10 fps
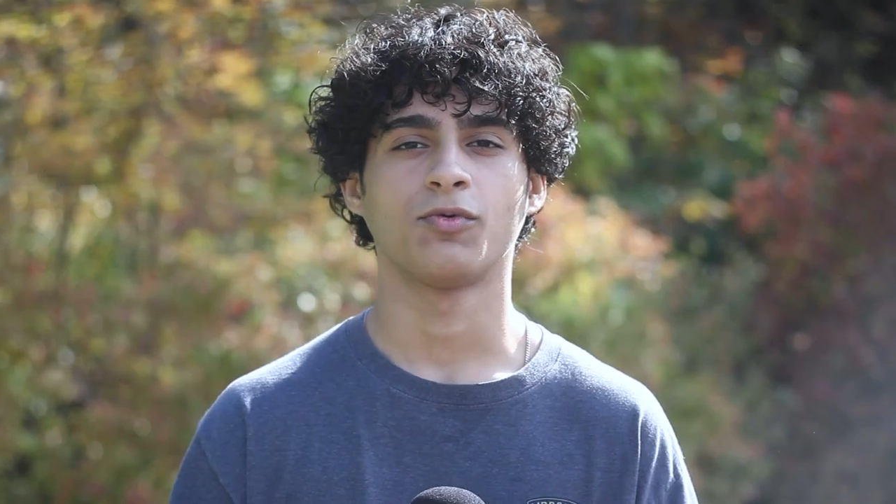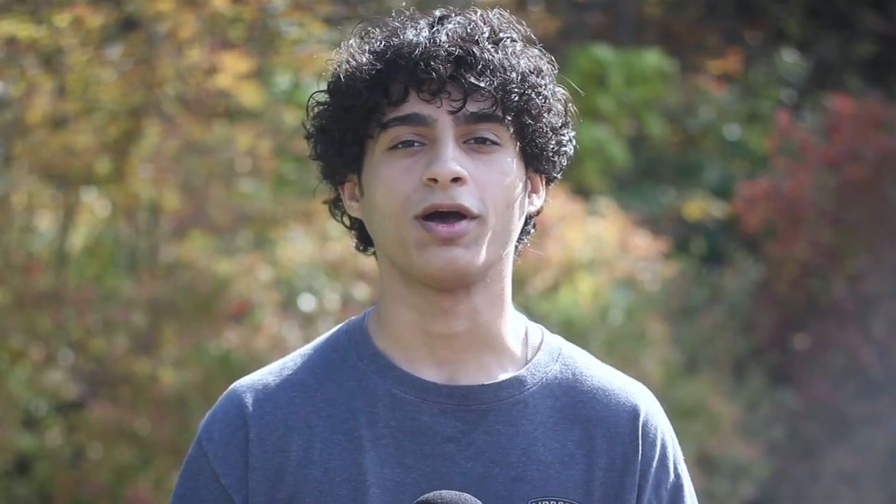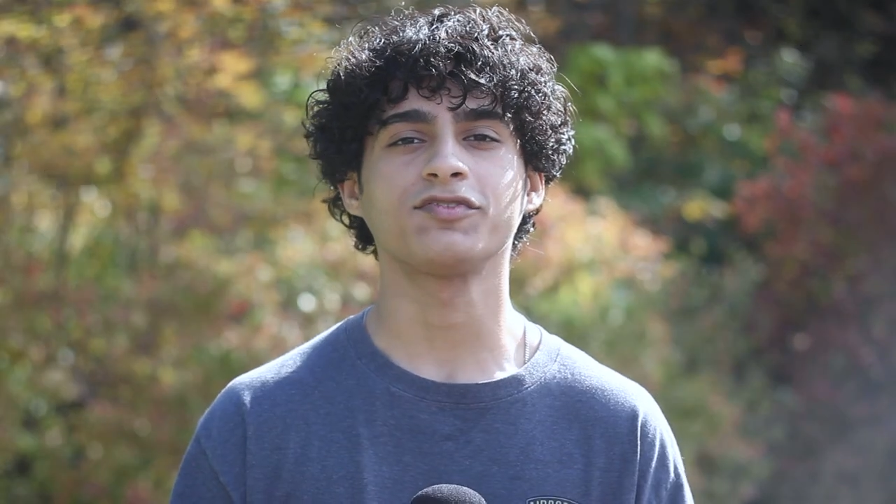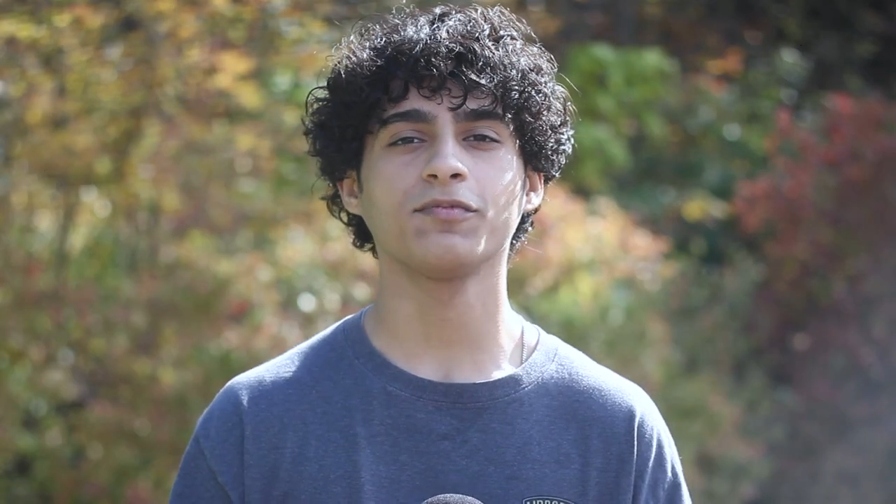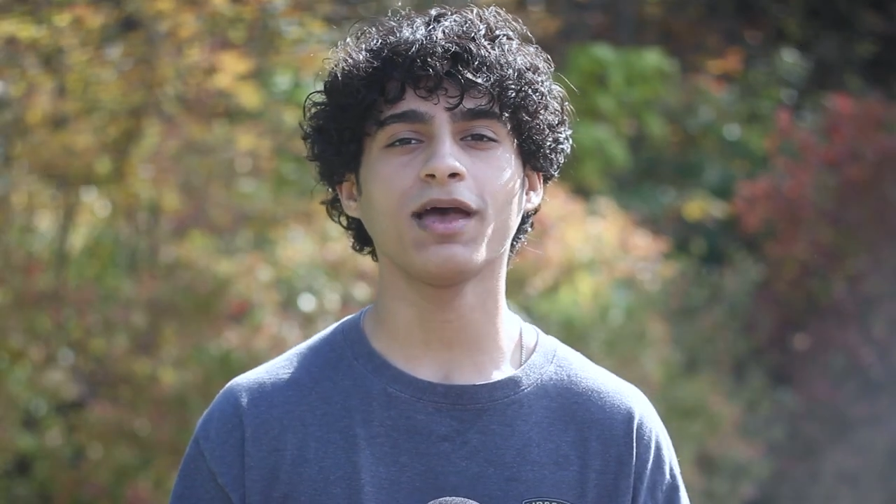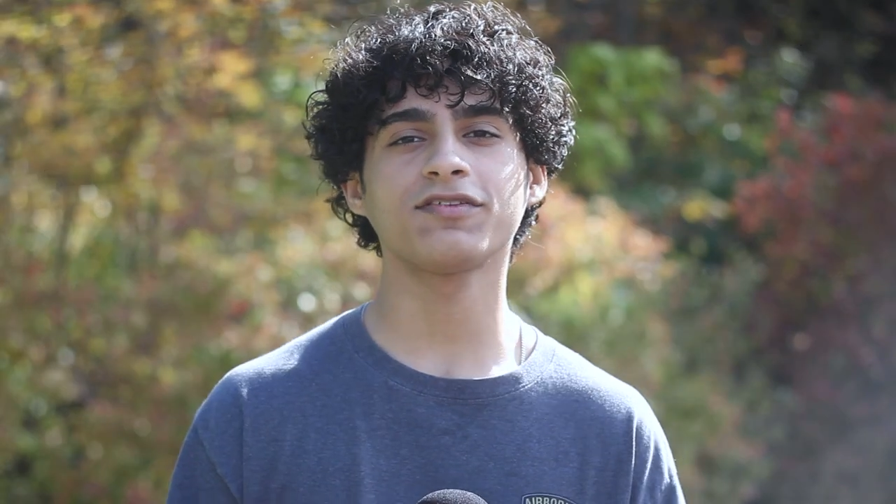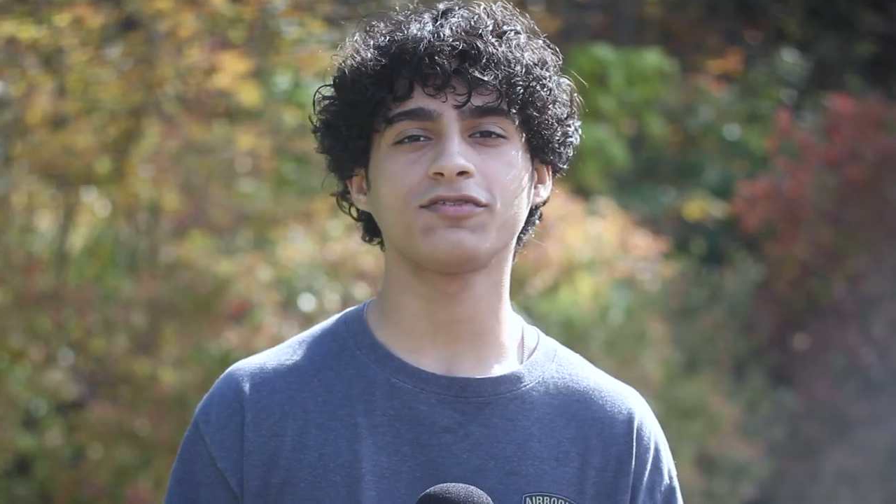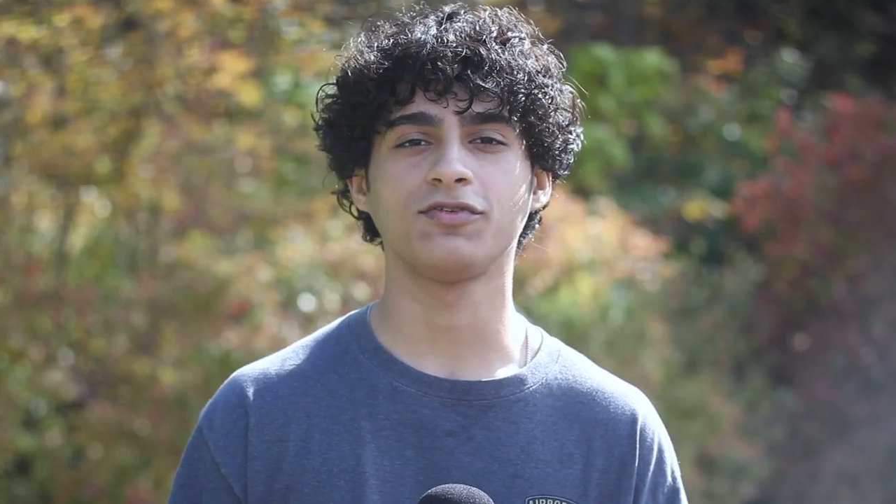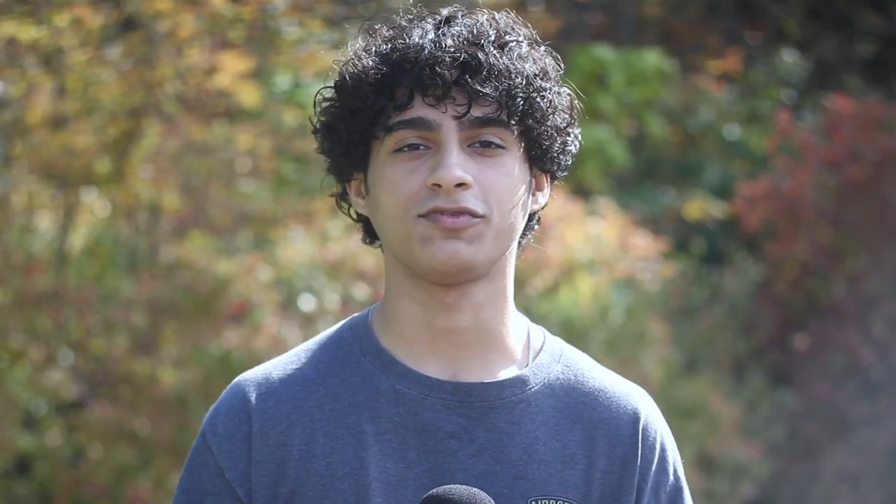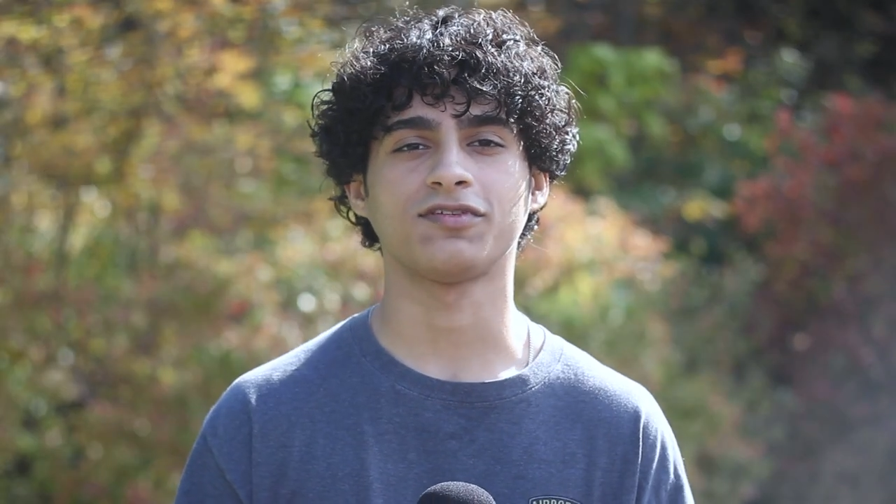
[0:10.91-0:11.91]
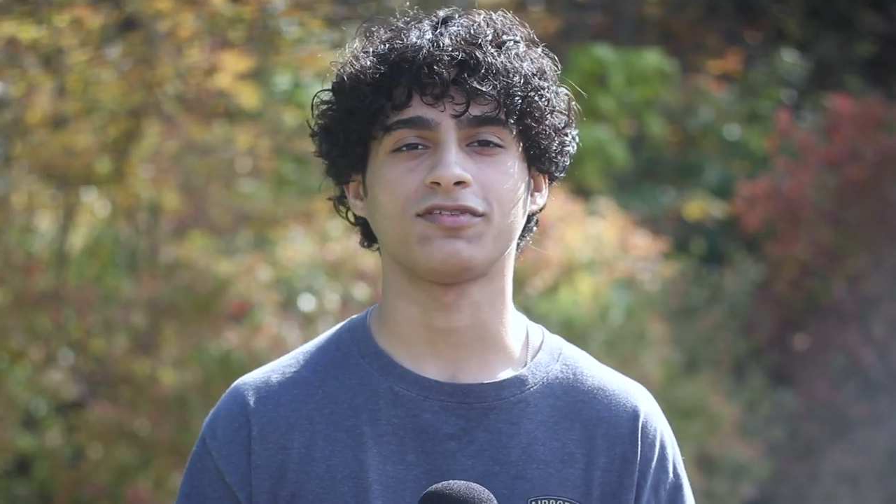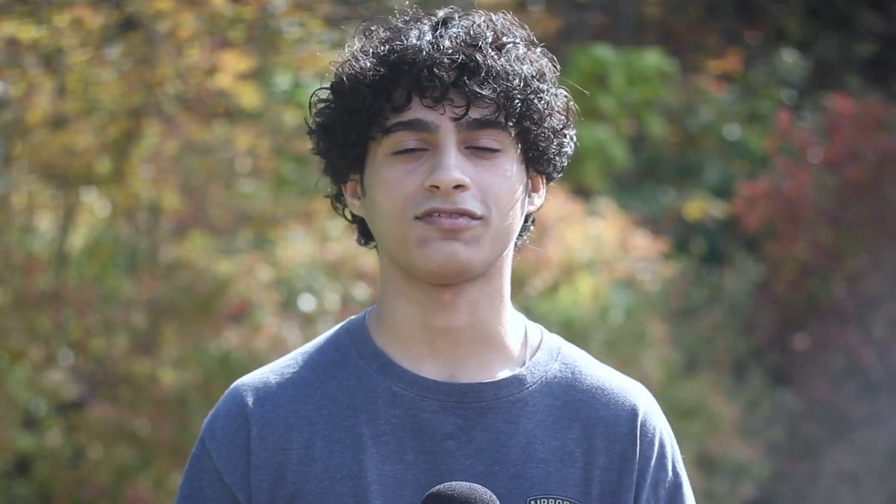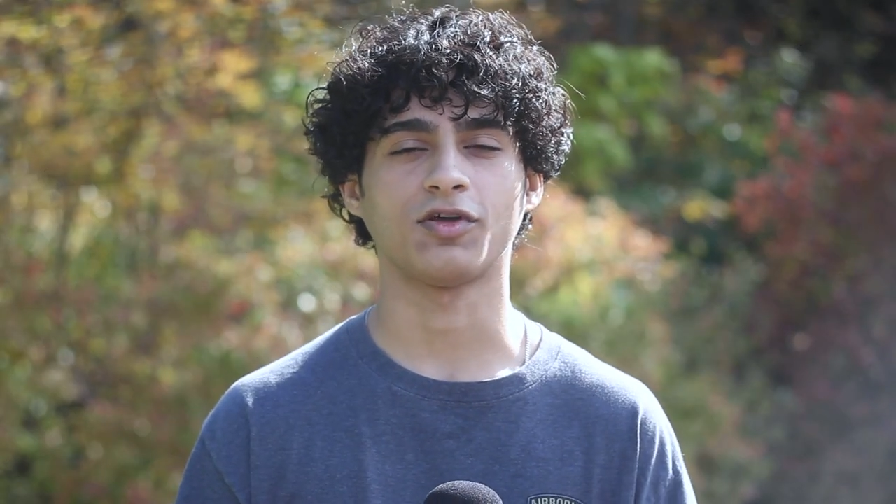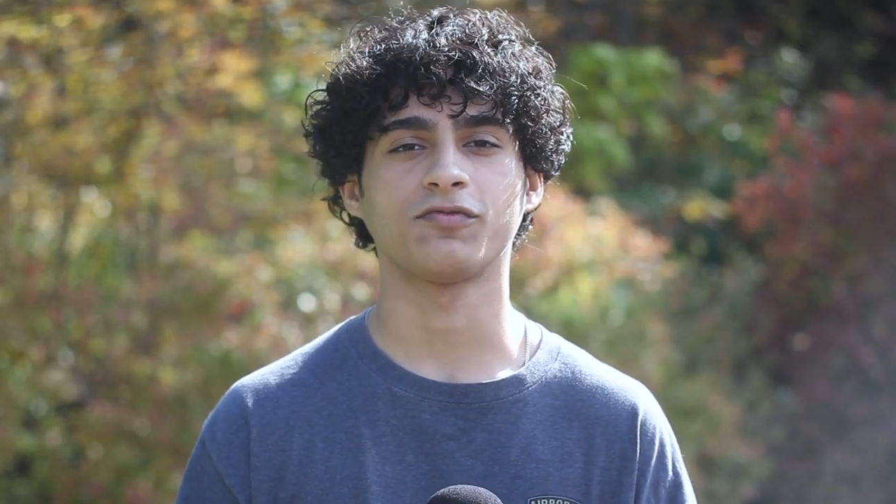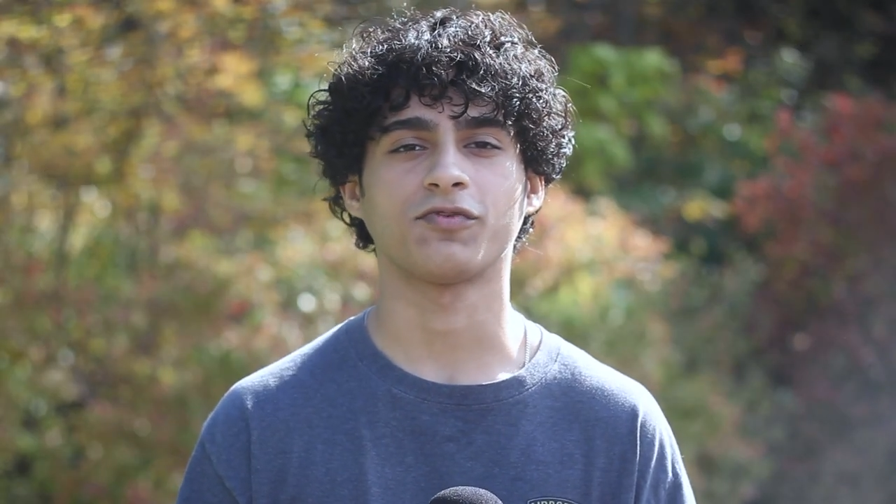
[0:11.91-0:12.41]
Western Massachusetts
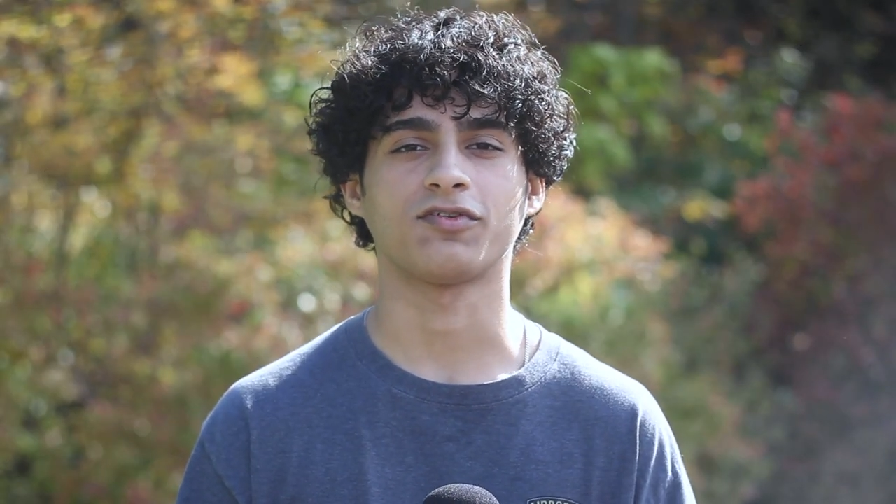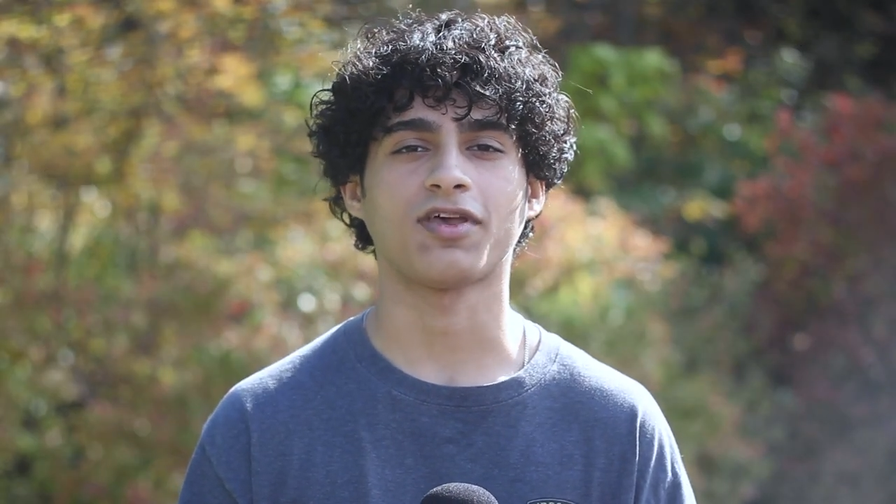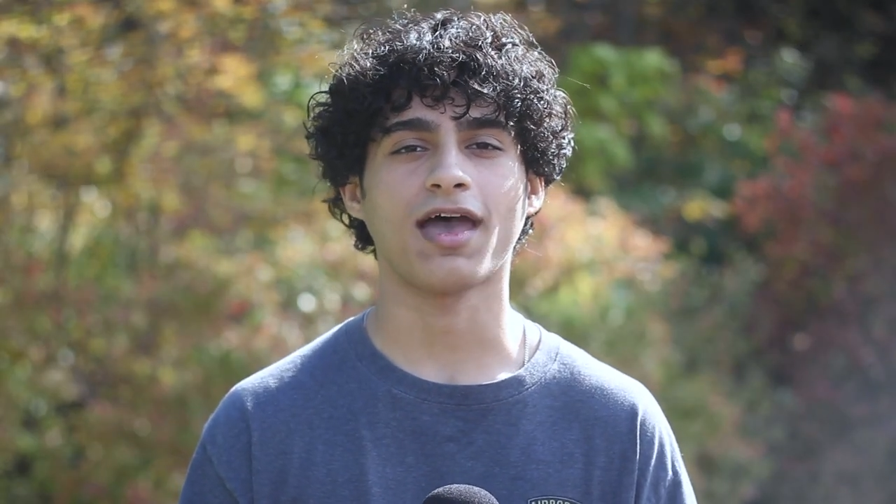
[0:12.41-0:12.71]
is known for its